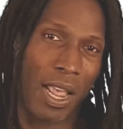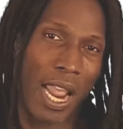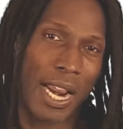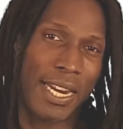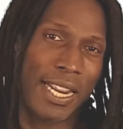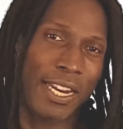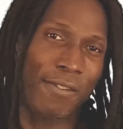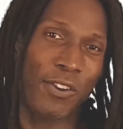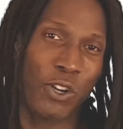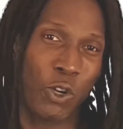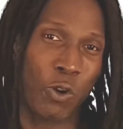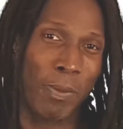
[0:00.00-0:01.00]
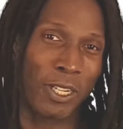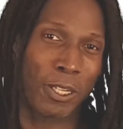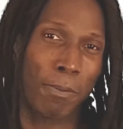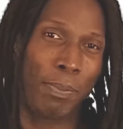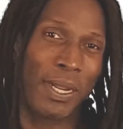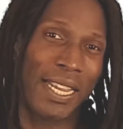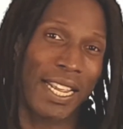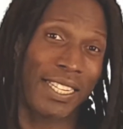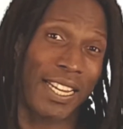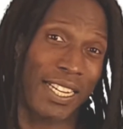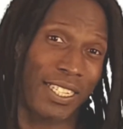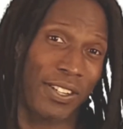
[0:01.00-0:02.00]
An individual must complete a
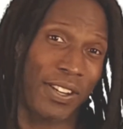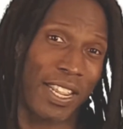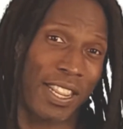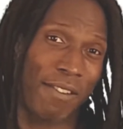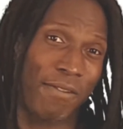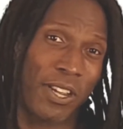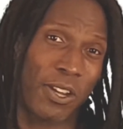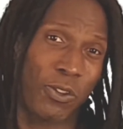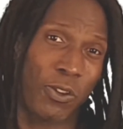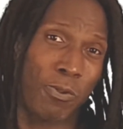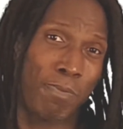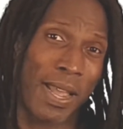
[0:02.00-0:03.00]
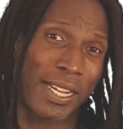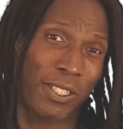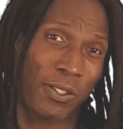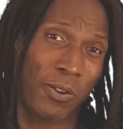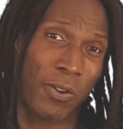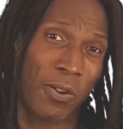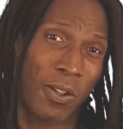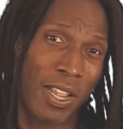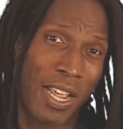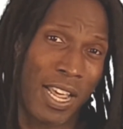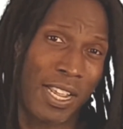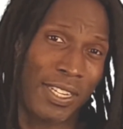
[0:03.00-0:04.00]
test to get their VO2 max score.
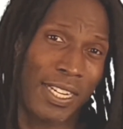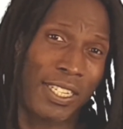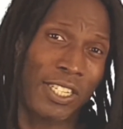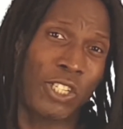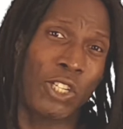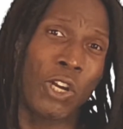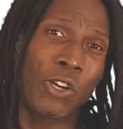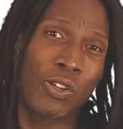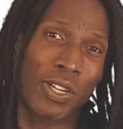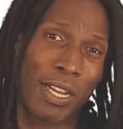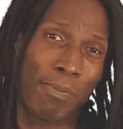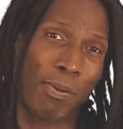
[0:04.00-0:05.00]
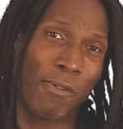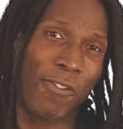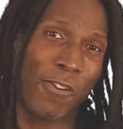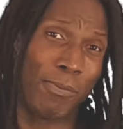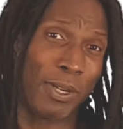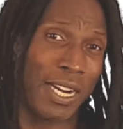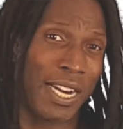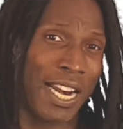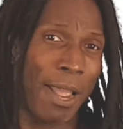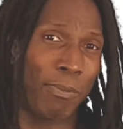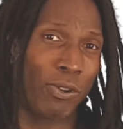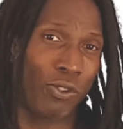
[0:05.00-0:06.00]
This is usually performed in
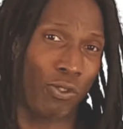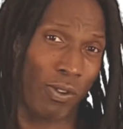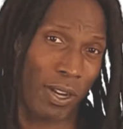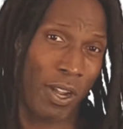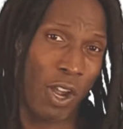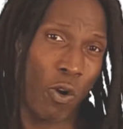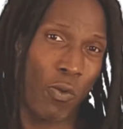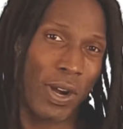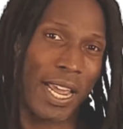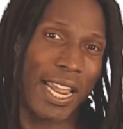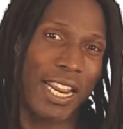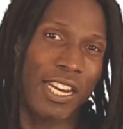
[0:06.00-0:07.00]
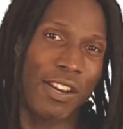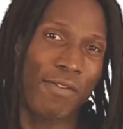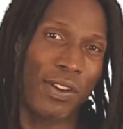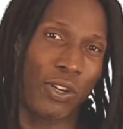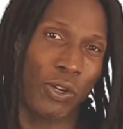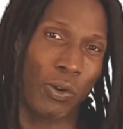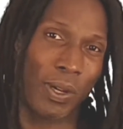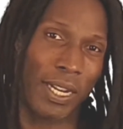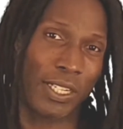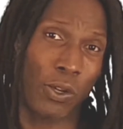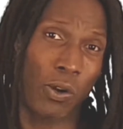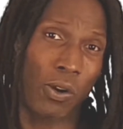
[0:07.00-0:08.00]
laboratory, where the individual
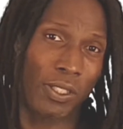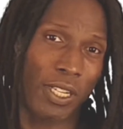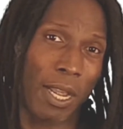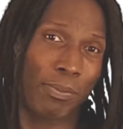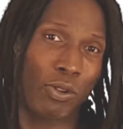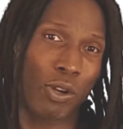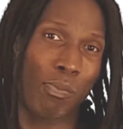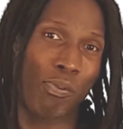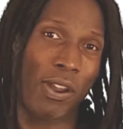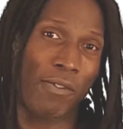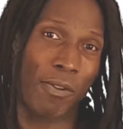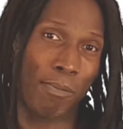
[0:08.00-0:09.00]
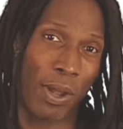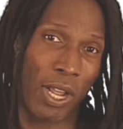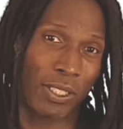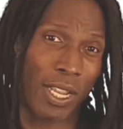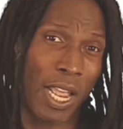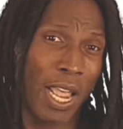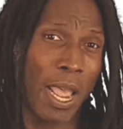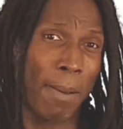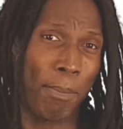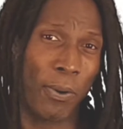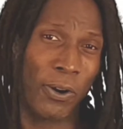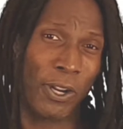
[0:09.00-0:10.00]
is hooked up to a breathing mask
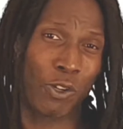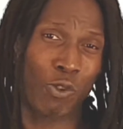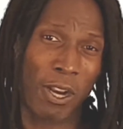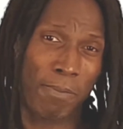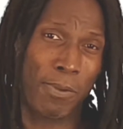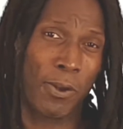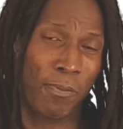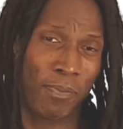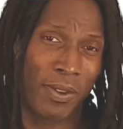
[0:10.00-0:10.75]
and put on a treadmill.